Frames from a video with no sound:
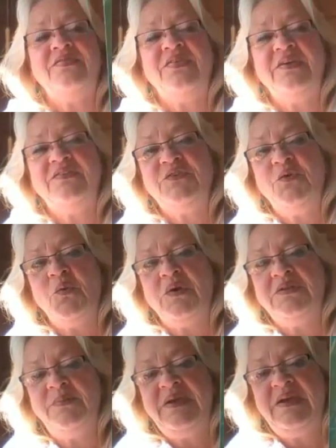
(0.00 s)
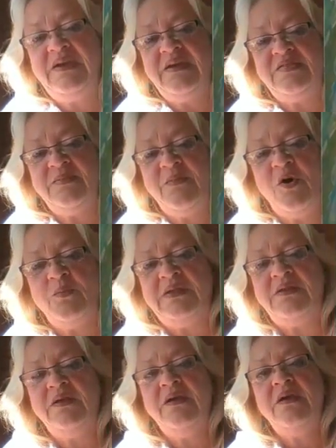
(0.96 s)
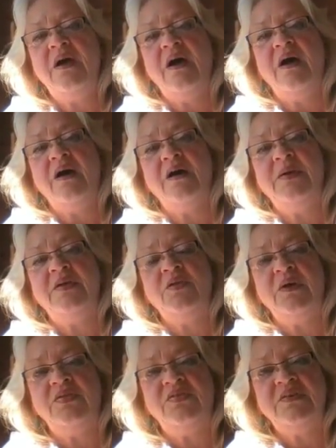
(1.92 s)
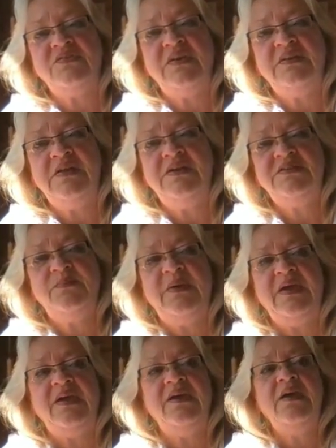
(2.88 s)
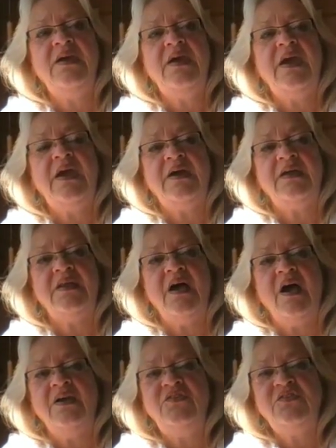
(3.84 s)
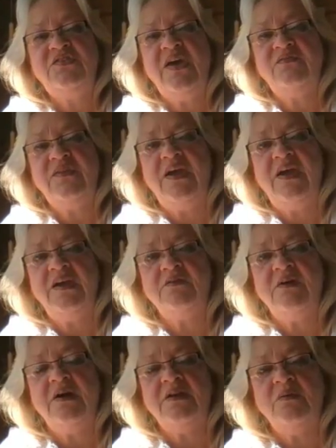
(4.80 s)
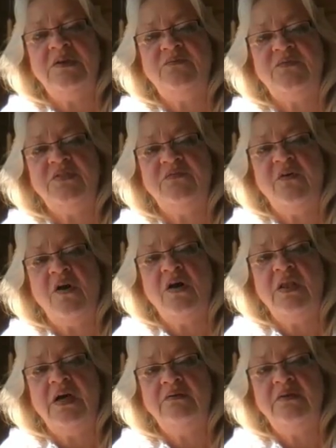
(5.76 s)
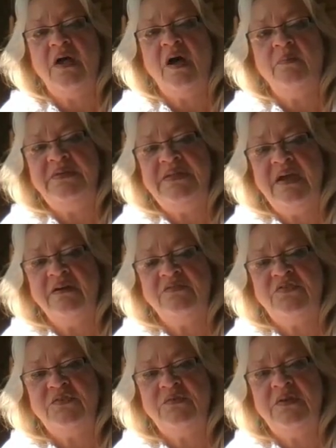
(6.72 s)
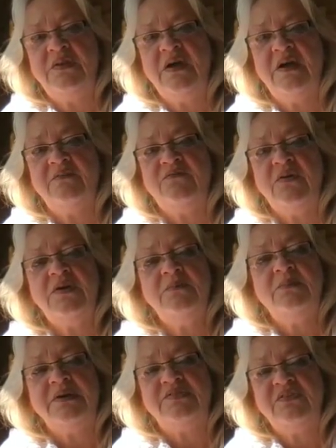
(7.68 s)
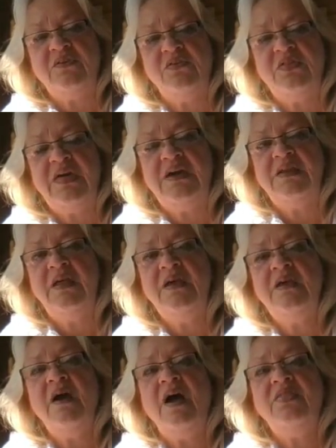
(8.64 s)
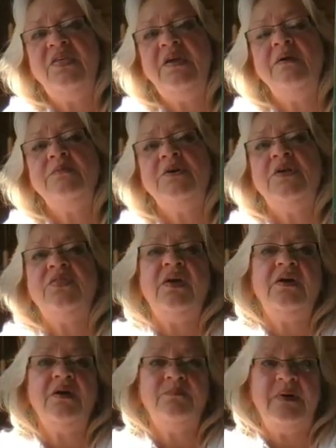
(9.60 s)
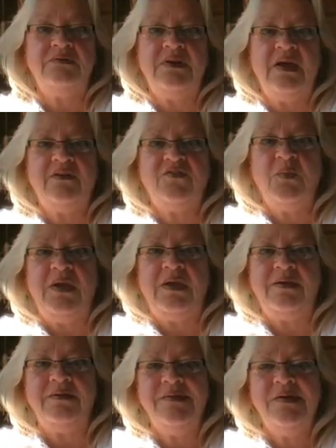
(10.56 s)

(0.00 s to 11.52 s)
that things are going to be at the moment um, and the way things they need to be. And I just have to hang around and wait for the fallout. I'll be down soon enough. But till then, I think I'm going to think about next week.